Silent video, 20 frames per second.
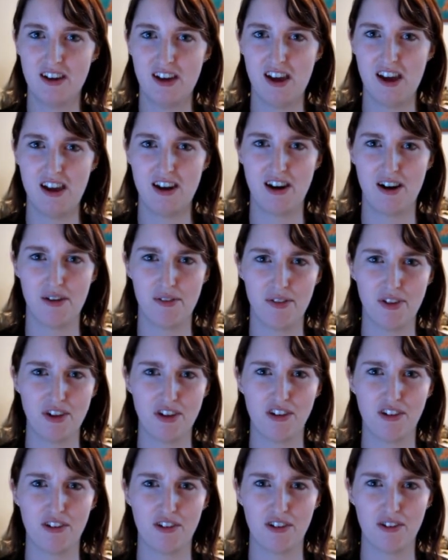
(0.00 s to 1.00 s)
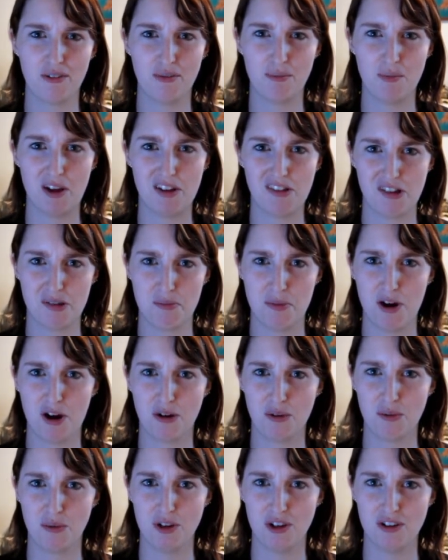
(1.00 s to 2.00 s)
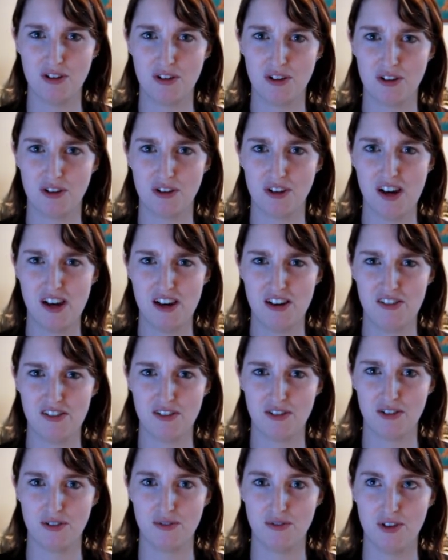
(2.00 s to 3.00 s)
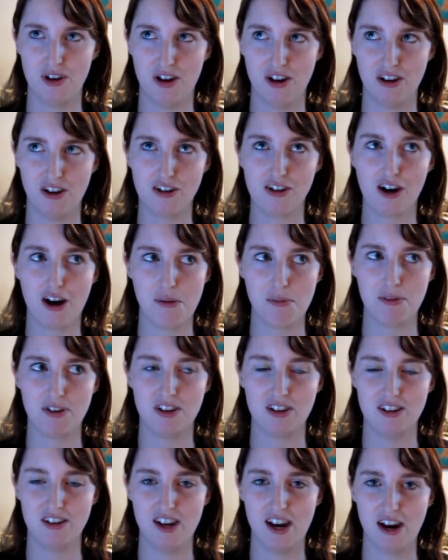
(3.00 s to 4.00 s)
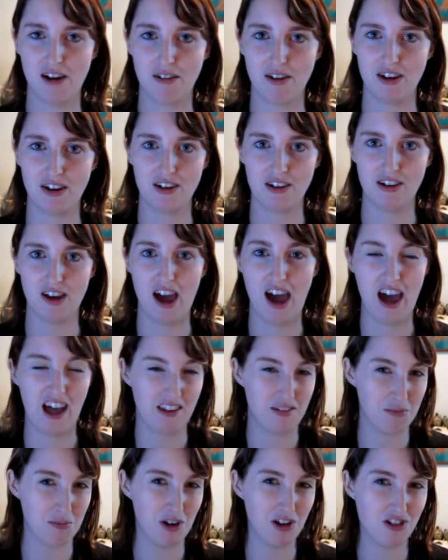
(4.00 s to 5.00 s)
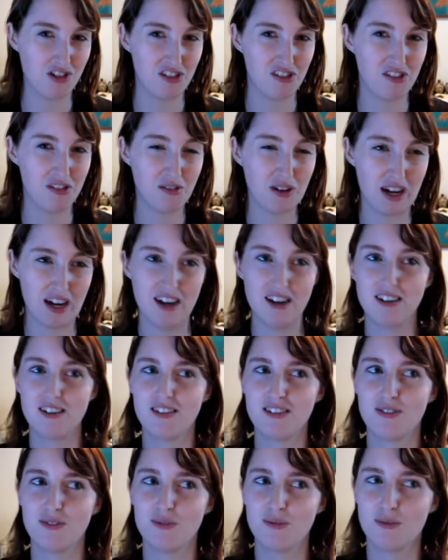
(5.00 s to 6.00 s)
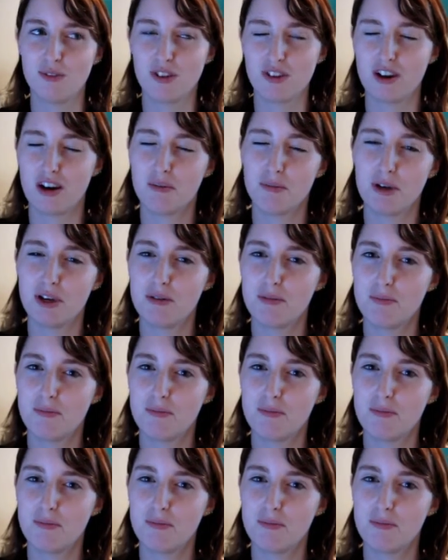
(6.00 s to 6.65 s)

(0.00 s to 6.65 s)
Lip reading: And I don't think you can mess up hardwood or any sort of non-carpeted area as much as you can with carpet.